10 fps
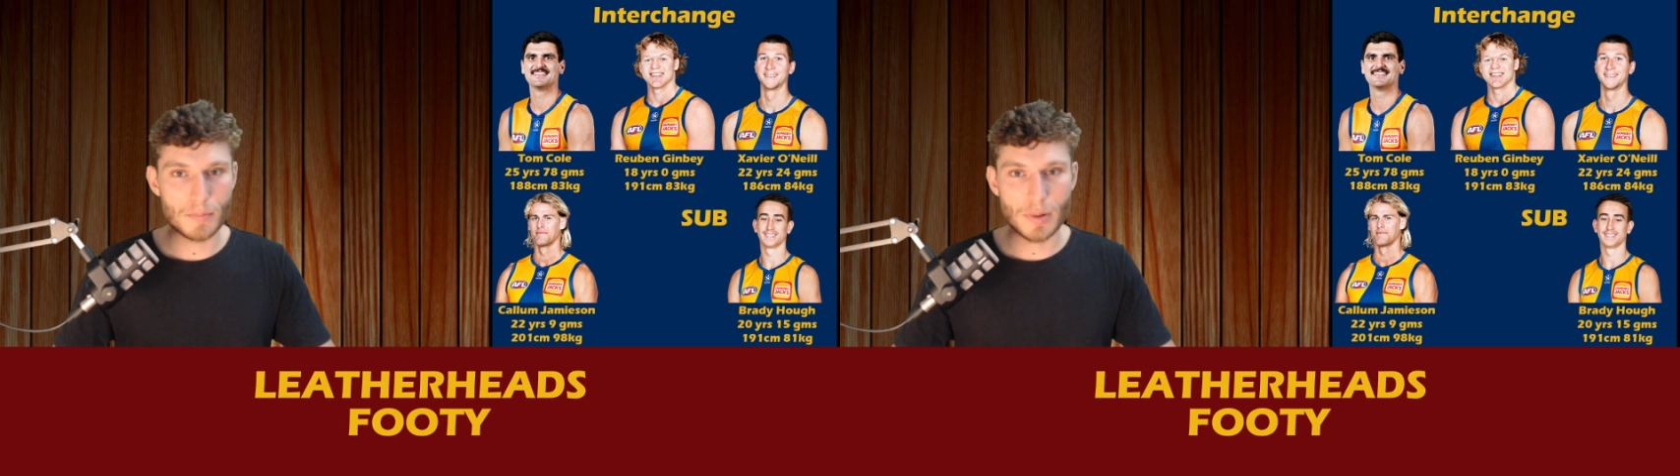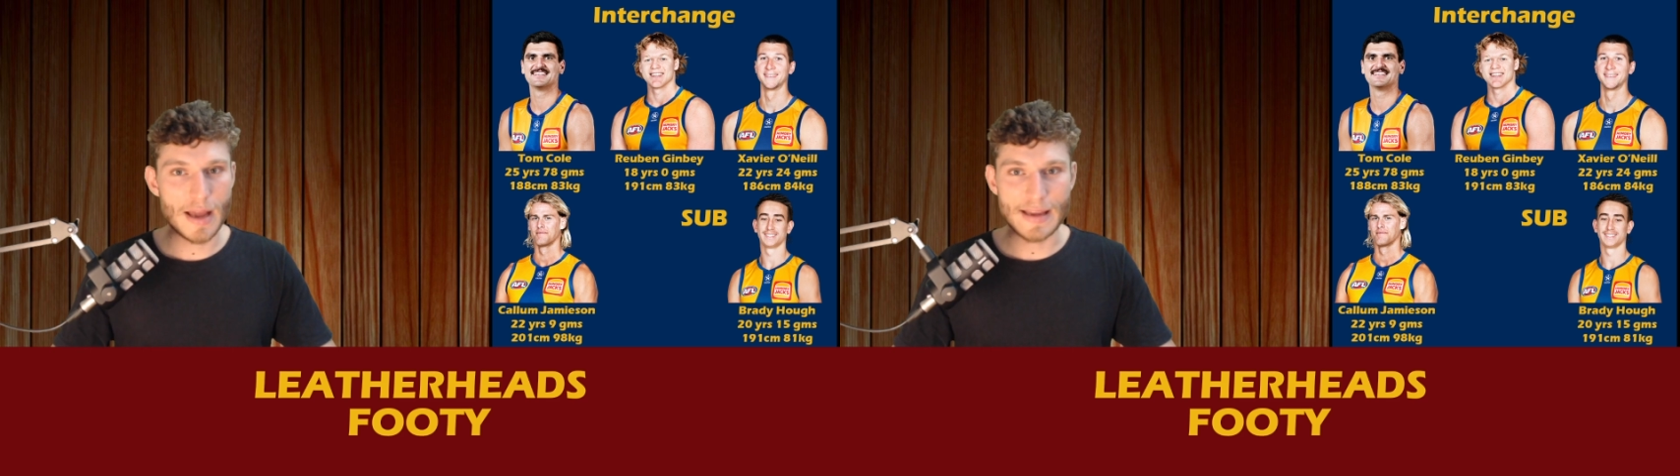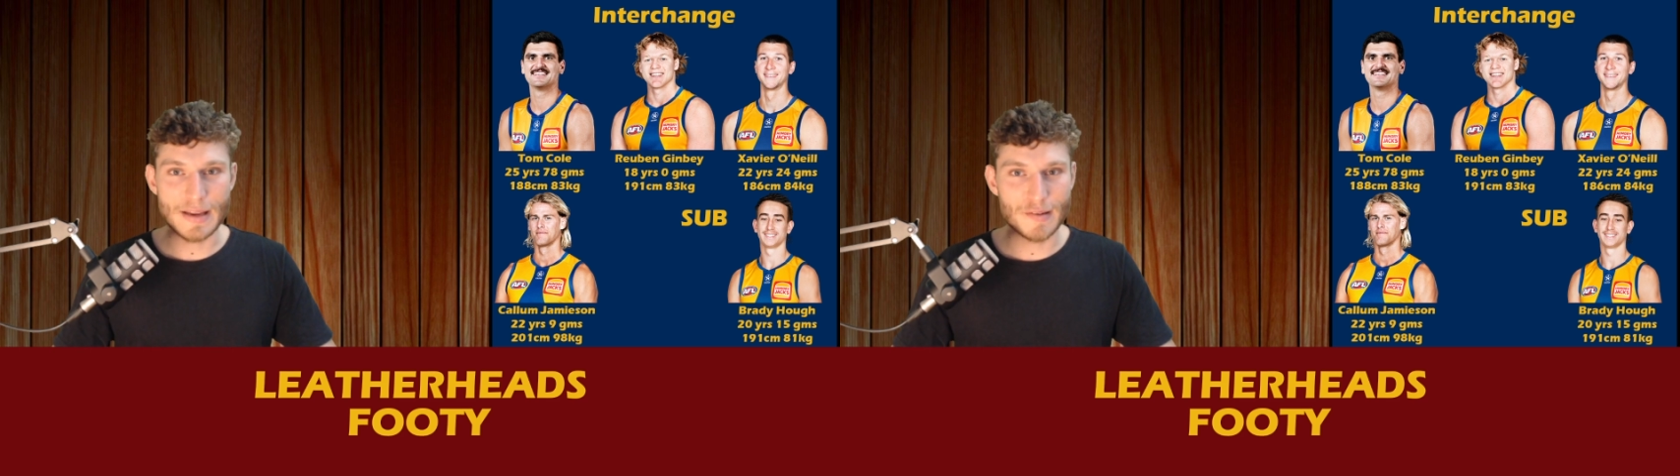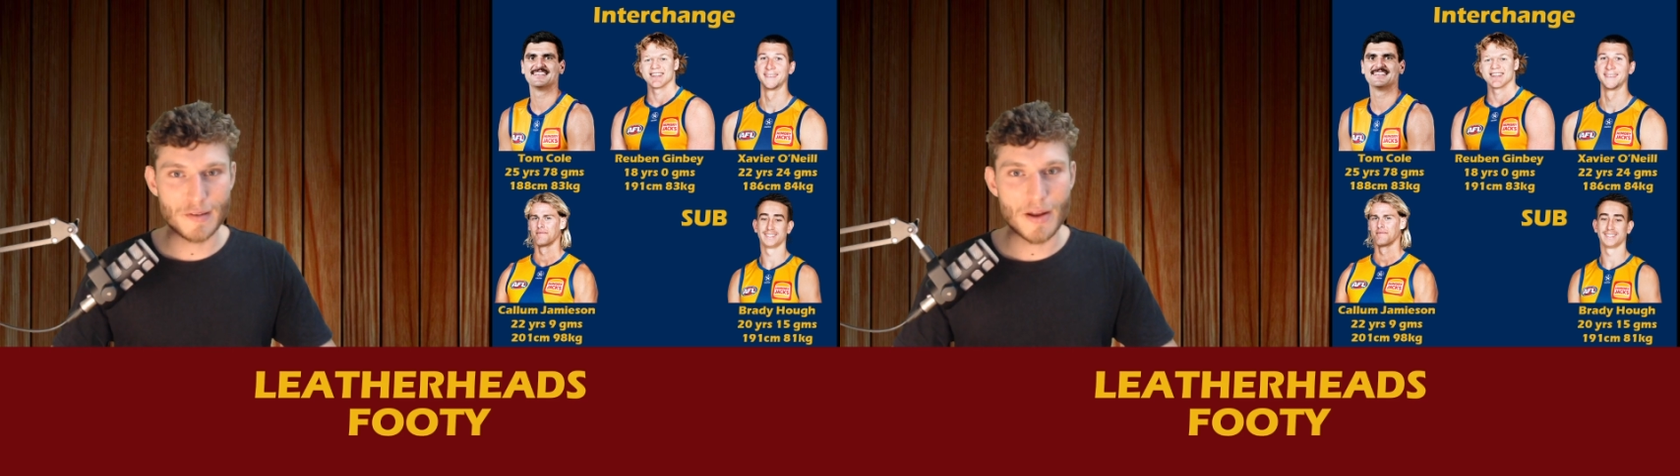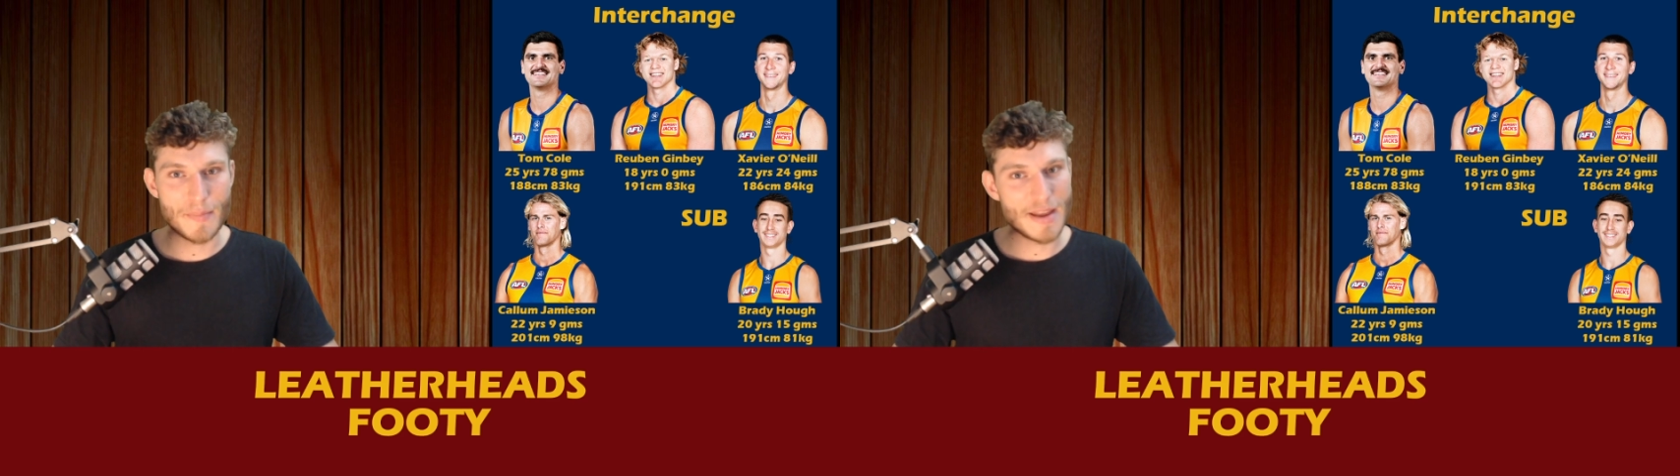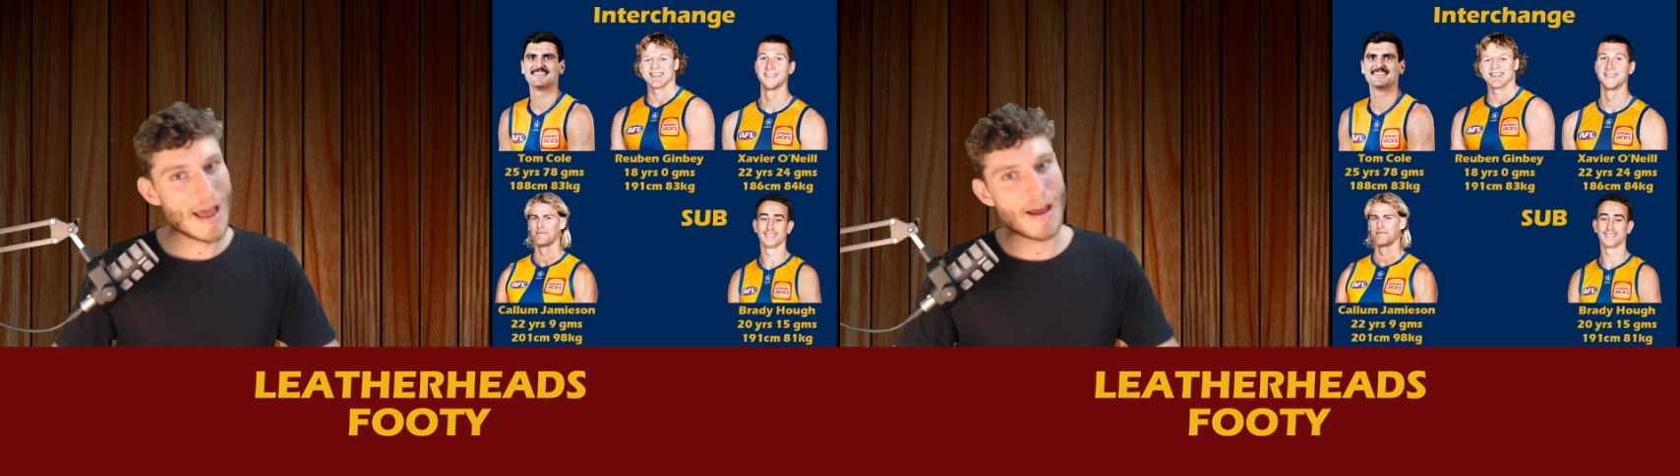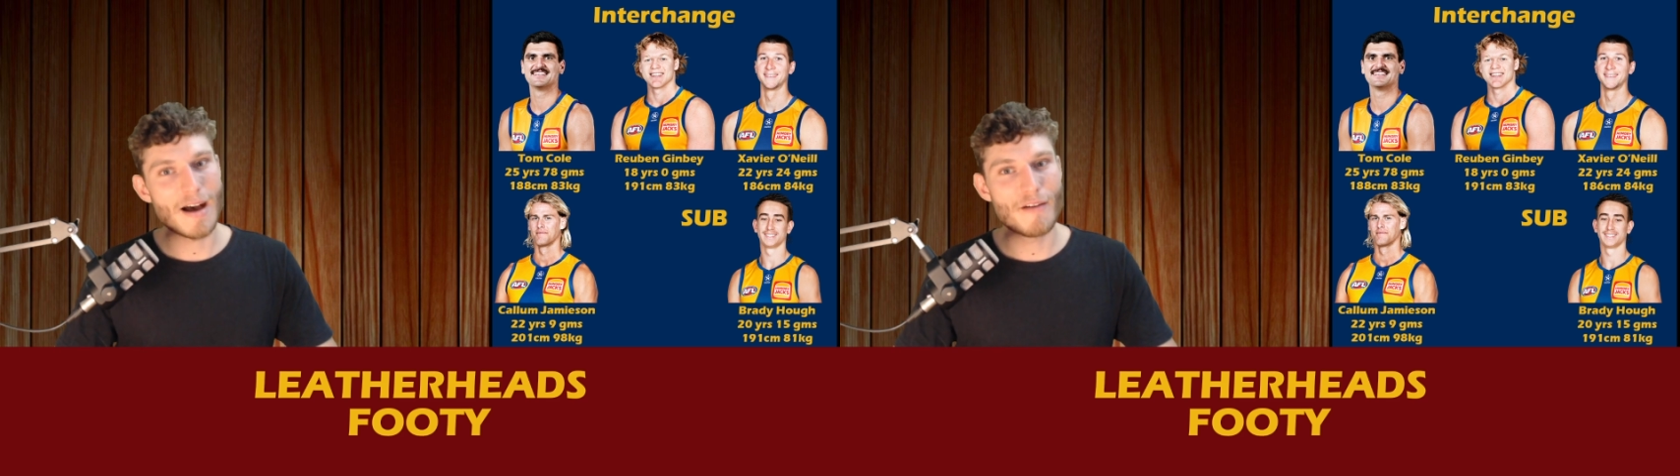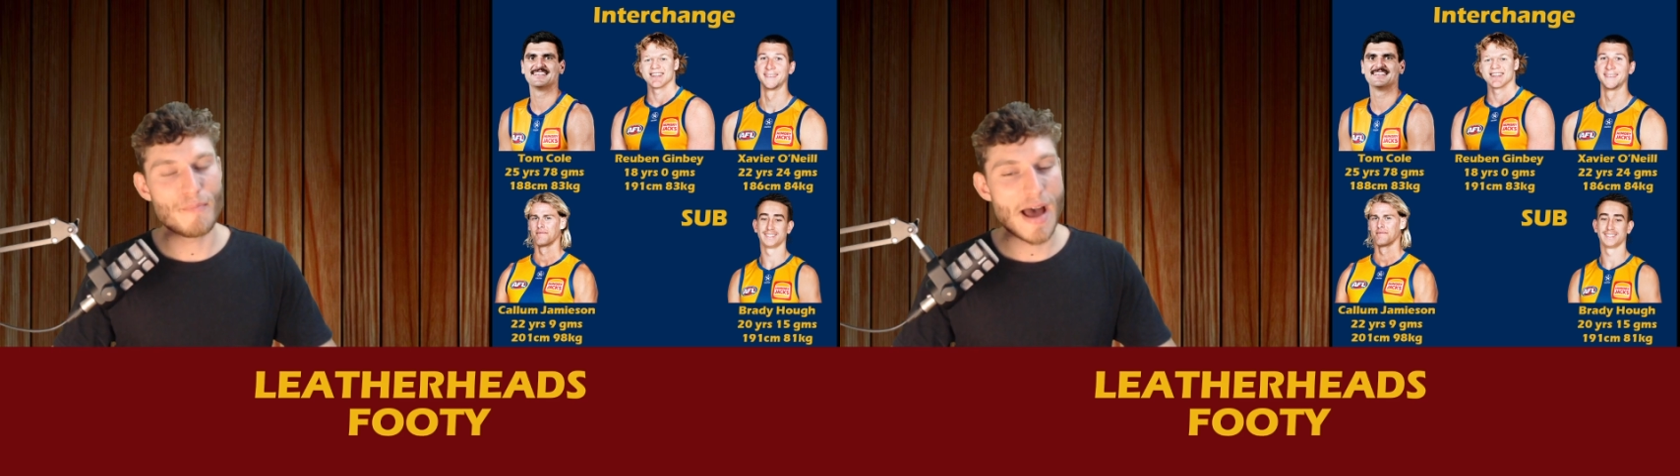playing inside mid and
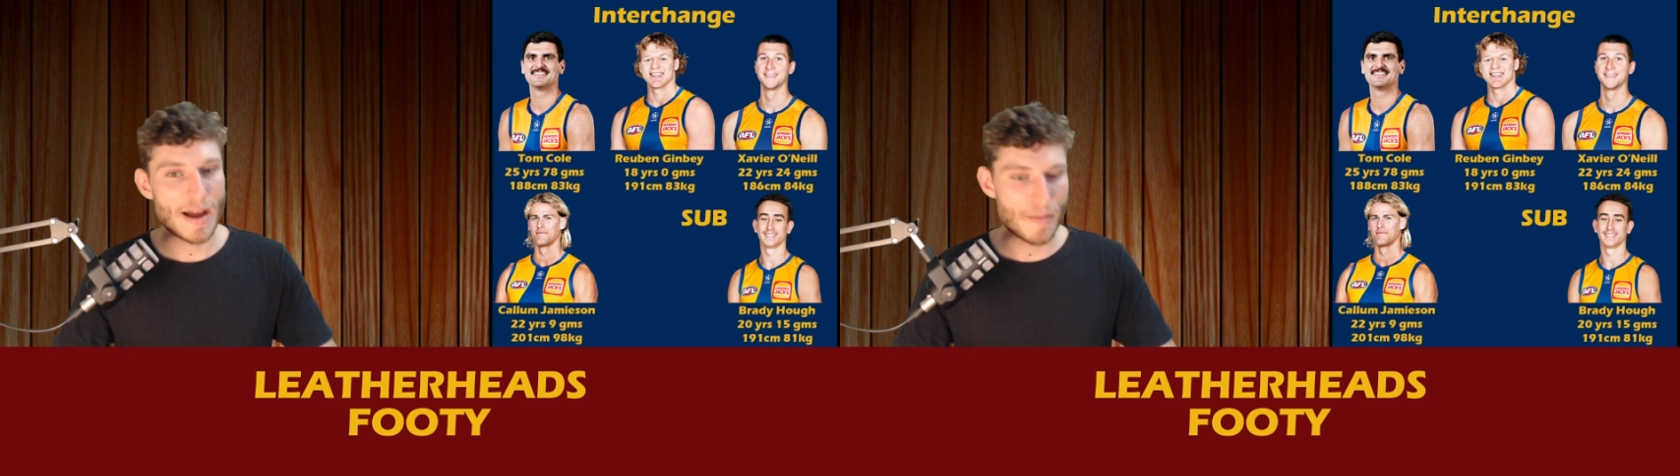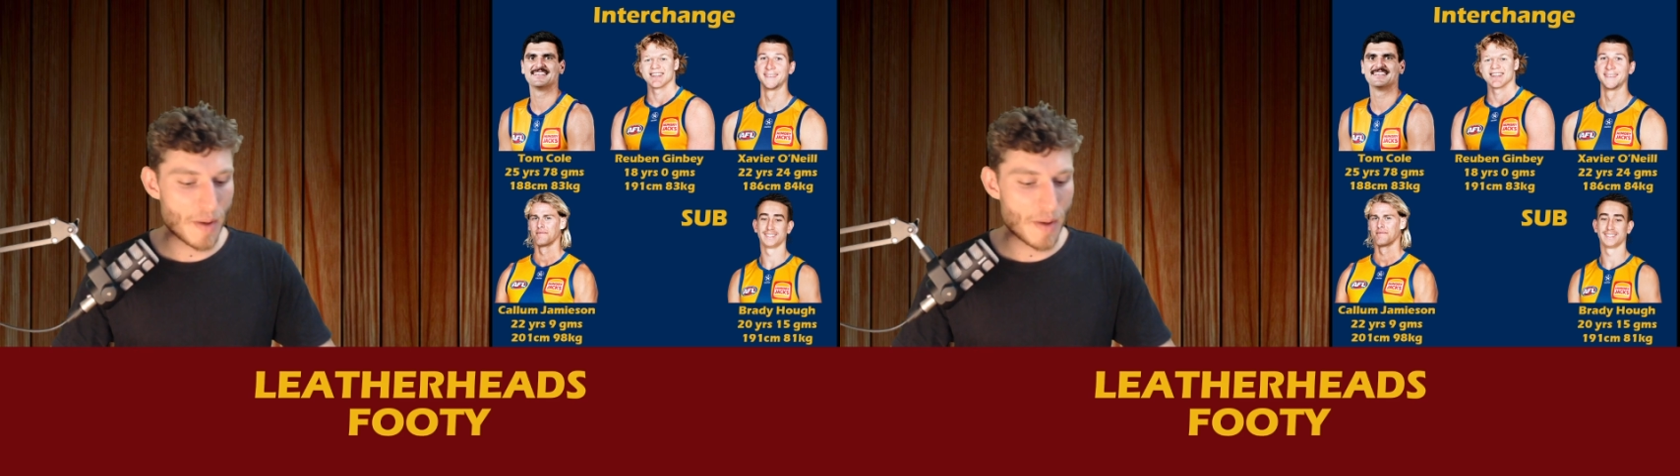half back,